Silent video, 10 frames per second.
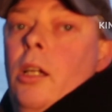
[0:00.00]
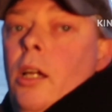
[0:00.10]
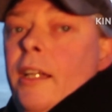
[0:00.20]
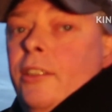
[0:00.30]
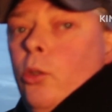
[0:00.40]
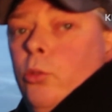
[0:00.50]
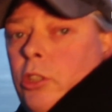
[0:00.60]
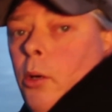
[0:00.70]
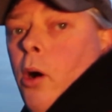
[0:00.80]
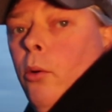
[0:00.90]
And
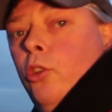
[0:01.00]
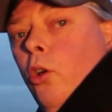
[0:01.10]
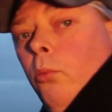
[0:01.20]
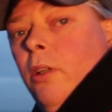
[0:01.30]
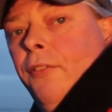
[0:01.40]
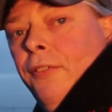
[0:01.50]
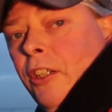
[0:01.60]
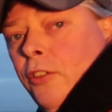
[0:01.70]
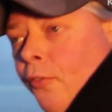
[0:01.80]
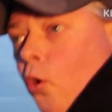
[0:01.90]
also I would normally
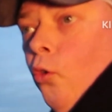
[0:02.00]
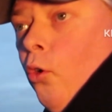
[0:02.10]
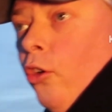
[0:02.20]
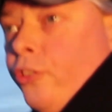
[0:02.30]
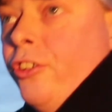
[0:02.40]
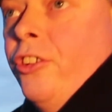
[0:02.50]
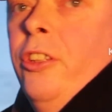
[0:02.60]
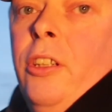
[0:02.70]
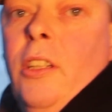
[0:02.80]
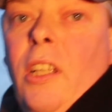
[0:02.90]
fish 4 rods,
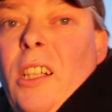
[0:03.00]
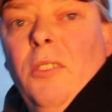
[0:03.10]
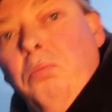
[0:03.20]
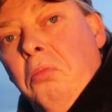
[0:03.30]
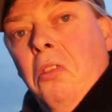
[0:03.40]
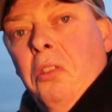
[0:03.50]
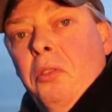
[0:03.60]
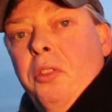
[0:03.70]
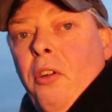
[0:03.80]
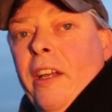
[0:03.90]

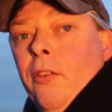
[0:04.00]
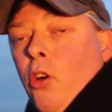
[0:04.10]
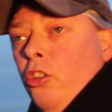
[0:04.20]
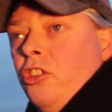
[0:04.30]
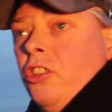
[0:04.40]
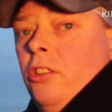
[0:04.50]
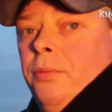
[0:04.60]
3 rods,